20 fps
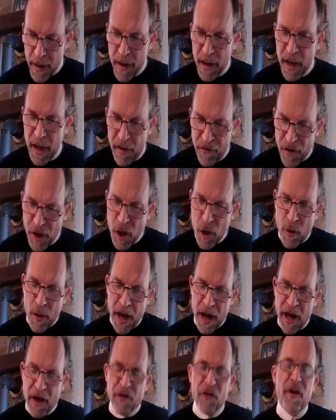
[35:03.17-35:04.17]
In the
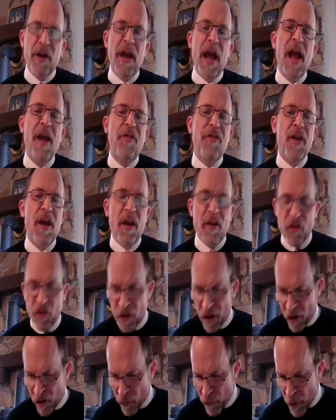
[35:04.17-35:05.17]
U.S., an atheist
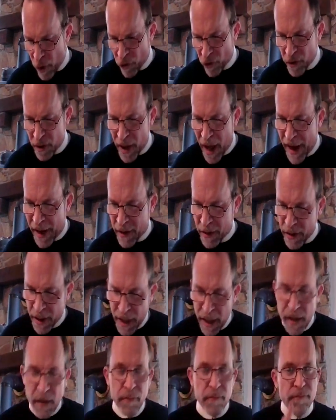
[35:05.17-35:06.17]
is most
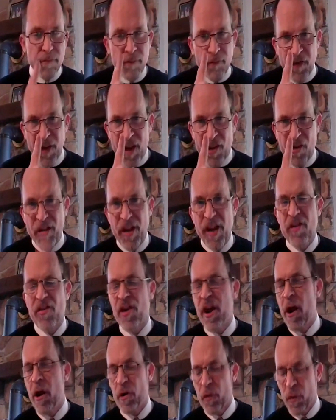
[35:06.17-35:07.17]
likely fits these
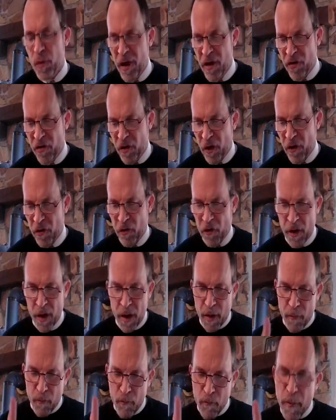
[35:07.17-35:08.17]
characteristics.
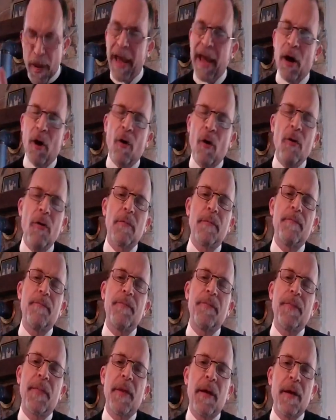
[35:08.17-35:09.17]
Male,
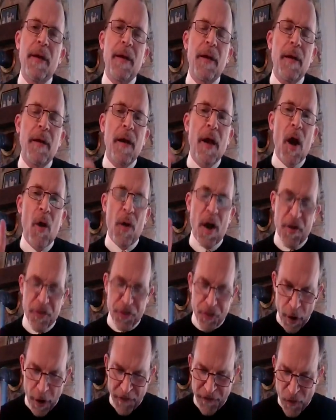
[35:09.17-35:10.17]
around
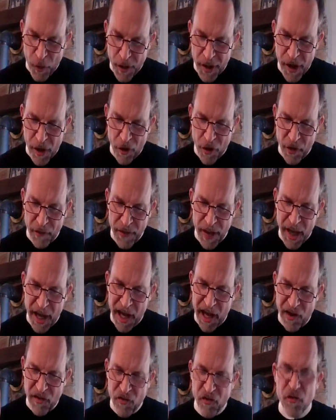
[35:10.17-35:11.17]
34 years of
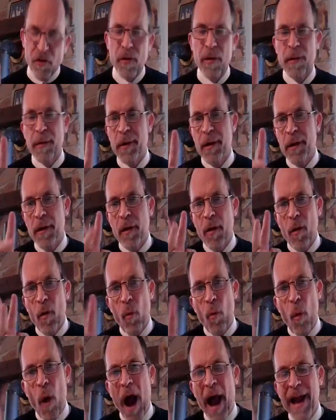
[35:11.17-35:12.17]
age,
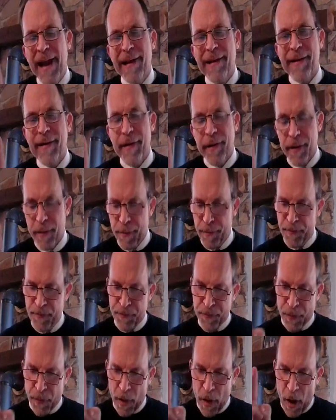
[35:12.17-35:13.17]
white,
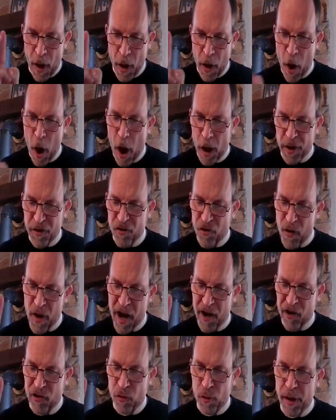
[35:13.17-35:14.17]
a college
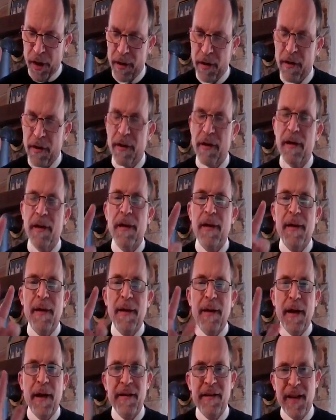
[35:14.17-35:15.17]
graduate,
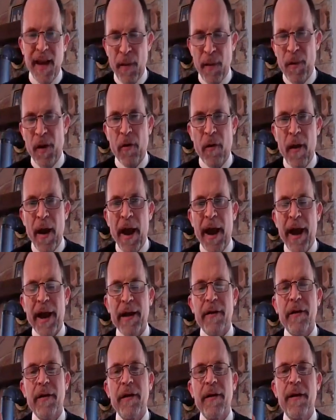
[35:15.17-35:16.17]
a
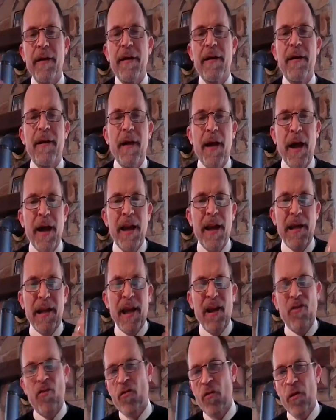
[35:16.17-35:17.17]
Democrat, and he
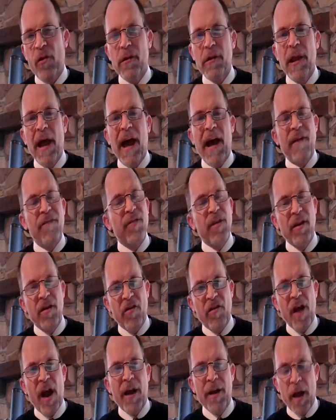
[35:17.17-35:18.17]
leans to the left in
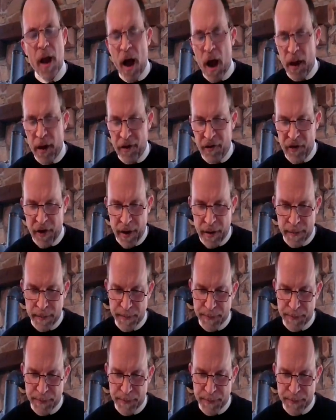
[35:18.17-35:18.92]
his ideology.